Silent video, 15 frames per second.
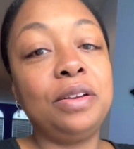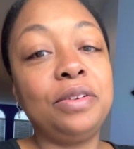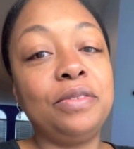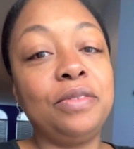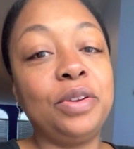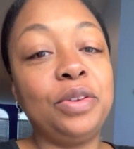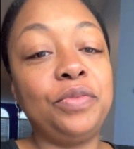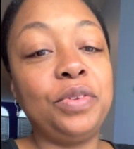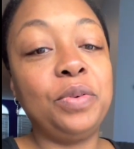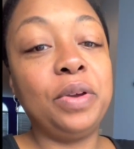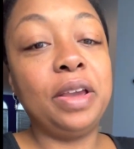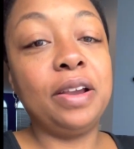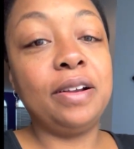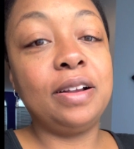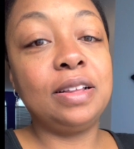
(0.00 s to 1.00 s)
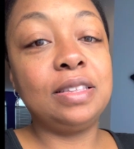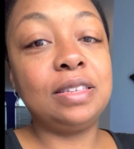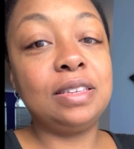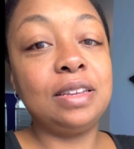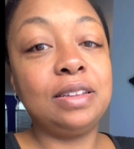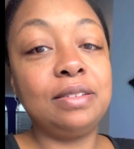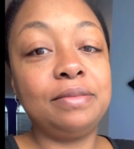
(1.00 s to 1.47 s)
run a few errands
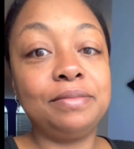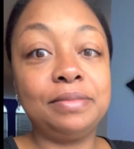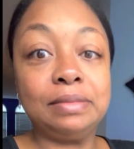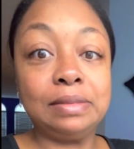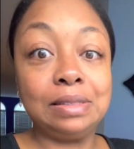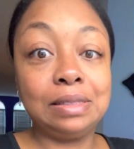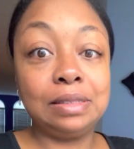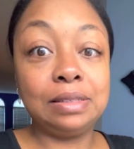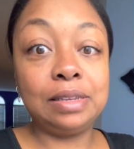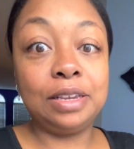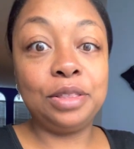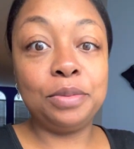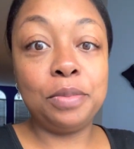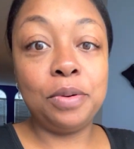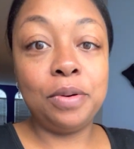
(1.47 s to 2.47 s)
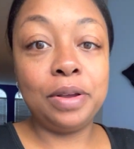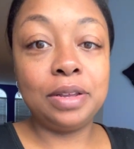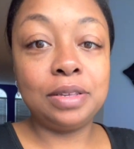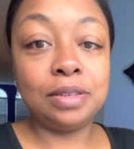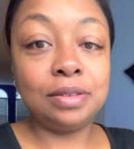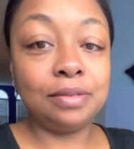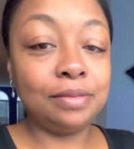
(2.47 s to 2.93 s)
and take the
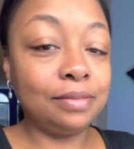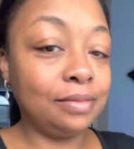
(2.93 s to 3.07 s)
boys.